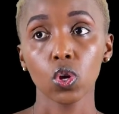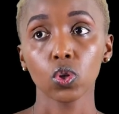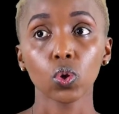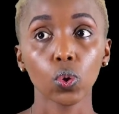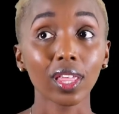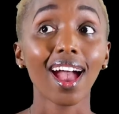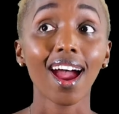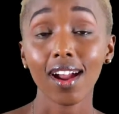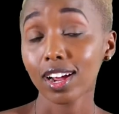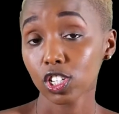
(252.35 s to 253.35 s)
So they
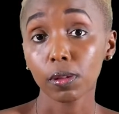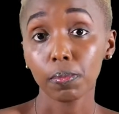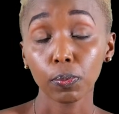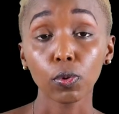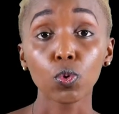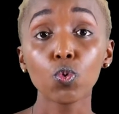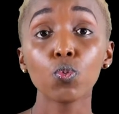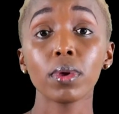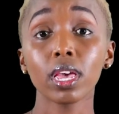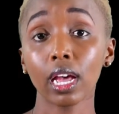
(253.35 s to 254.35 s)
are actually people who
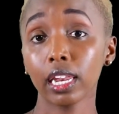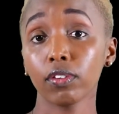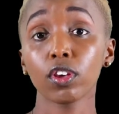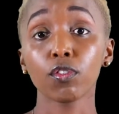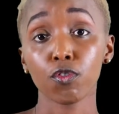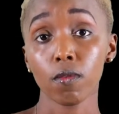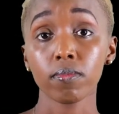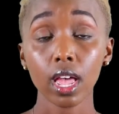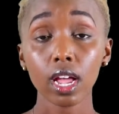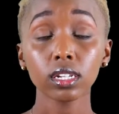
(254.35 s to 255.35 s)
make a living from
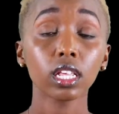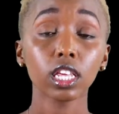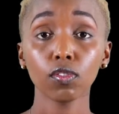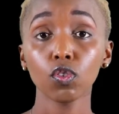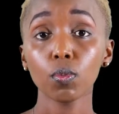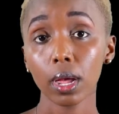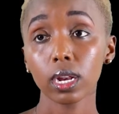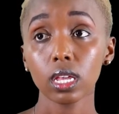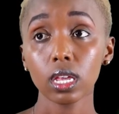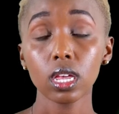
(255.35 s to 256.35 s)
that. They give you
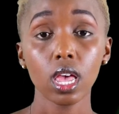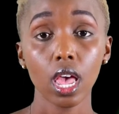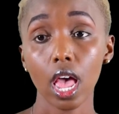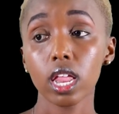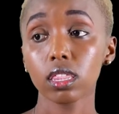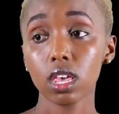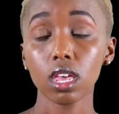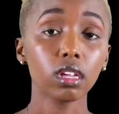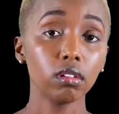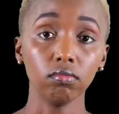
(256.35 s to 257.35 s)
money and
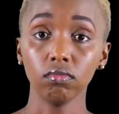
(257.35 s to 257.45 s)
they